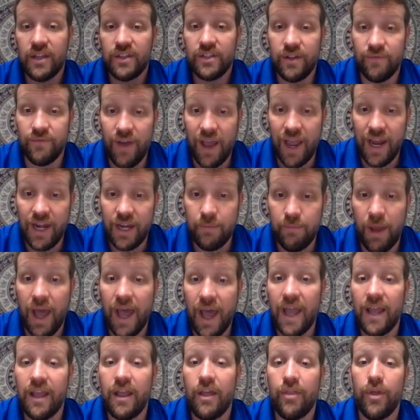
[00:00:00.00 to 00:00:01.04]
divided
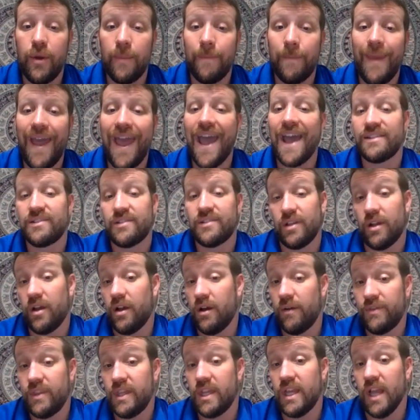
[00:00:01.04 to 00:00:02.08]
by the mass
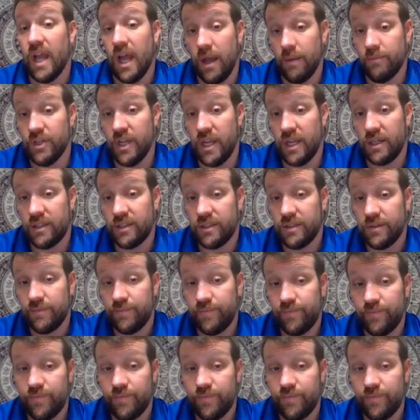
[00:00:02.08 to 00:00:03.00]
of the object.